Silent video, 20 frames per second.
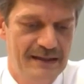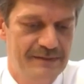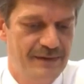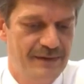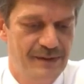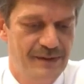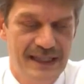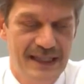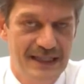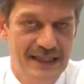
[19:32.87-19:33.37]

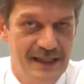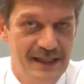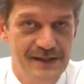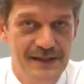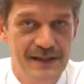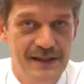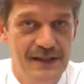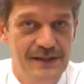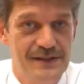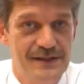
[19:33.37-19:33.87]
we can
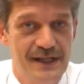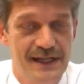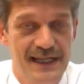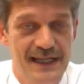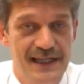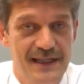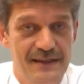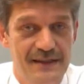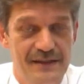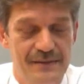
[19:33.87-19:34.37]
easily
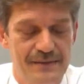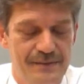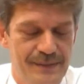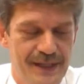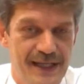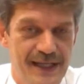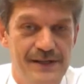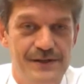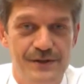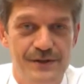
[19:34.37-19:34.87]
state,
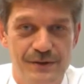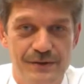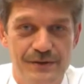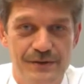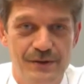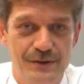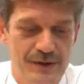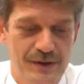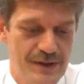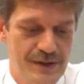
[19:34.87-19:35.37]
based on
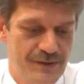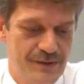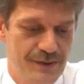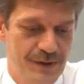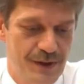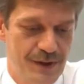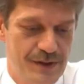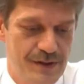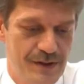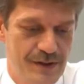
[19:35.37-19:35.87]
Newton's
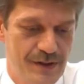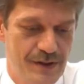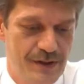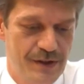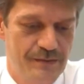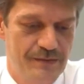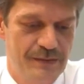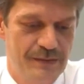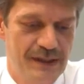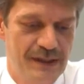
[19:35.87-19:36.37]
first
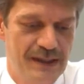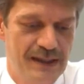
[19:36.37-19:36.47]
law,